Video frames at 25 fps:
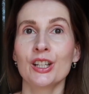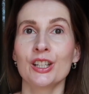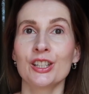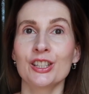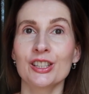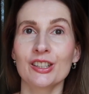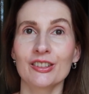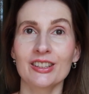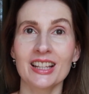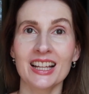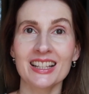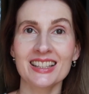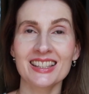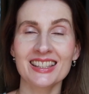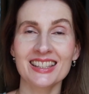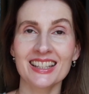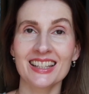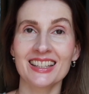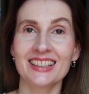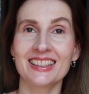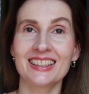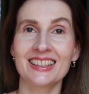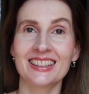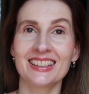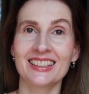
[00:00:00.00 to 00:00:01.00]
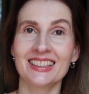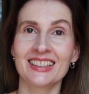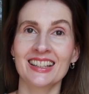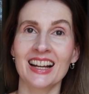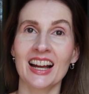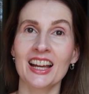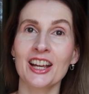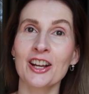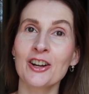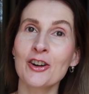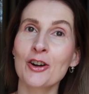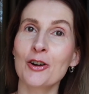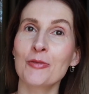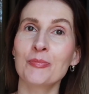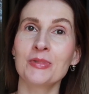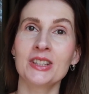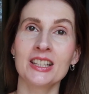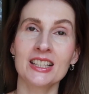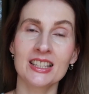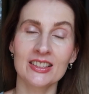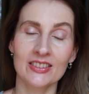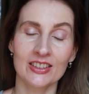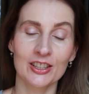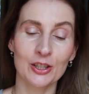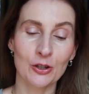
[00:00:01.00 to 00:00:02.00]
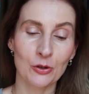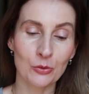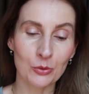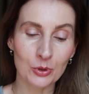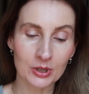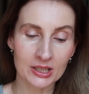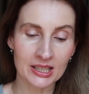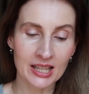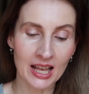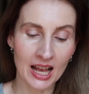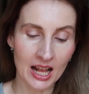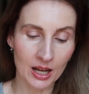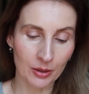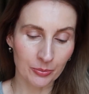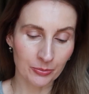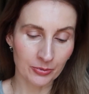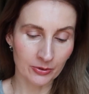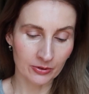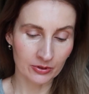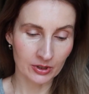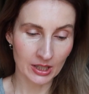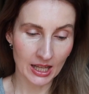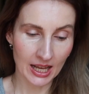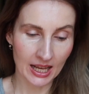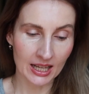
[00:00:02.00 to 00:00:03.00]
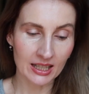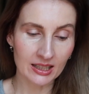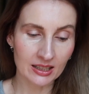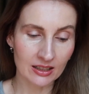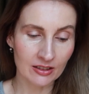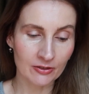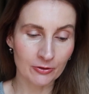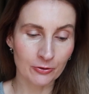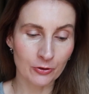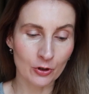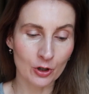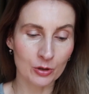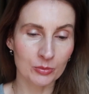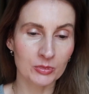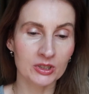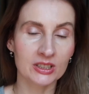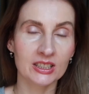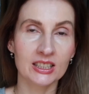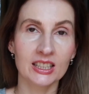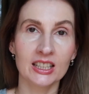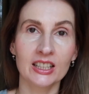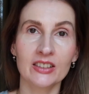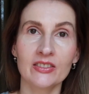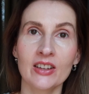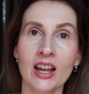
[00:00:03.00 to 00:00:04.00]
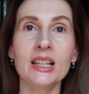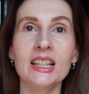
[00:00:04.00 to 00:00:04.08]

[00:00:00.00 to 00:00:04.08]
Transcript: So that's it. I hope this video was helpful and informative.